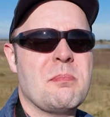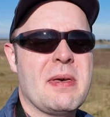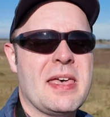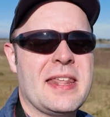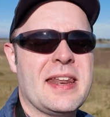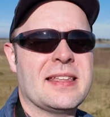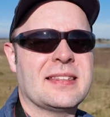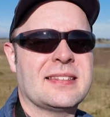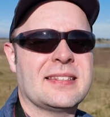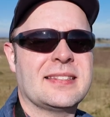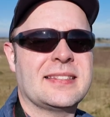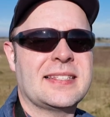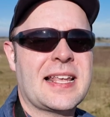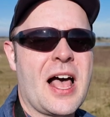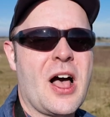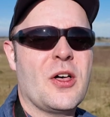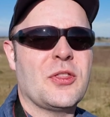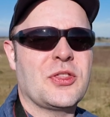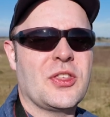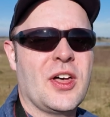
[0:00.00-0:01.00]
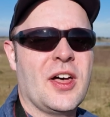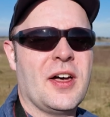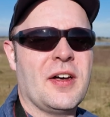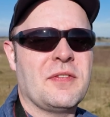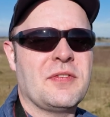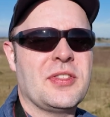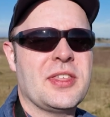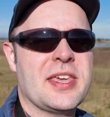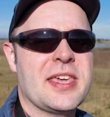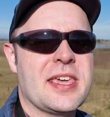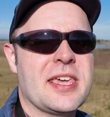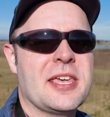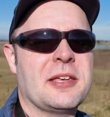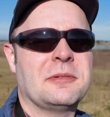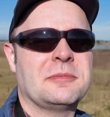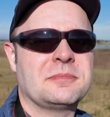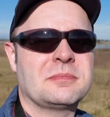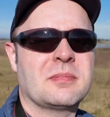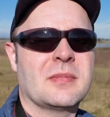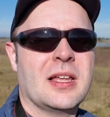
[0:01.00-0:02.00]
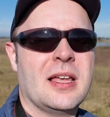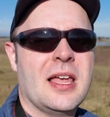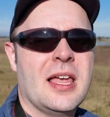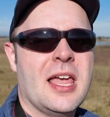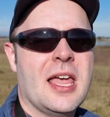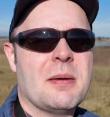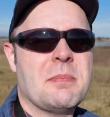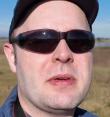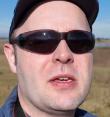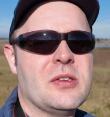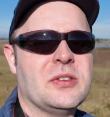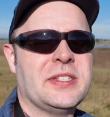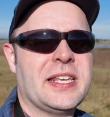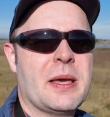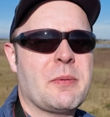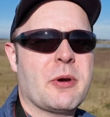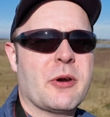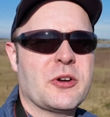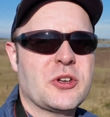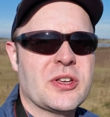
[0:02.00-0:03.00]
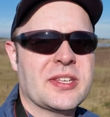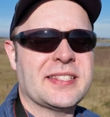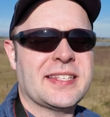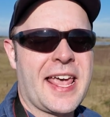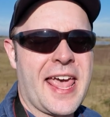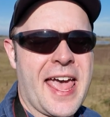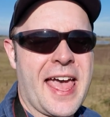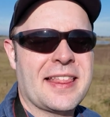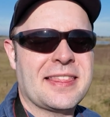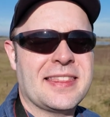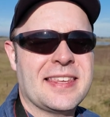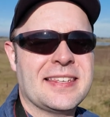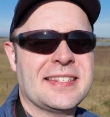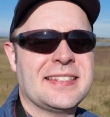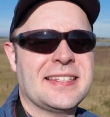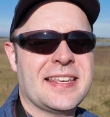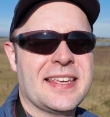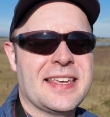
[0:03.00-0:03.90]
minutes south of the museum we were just at, this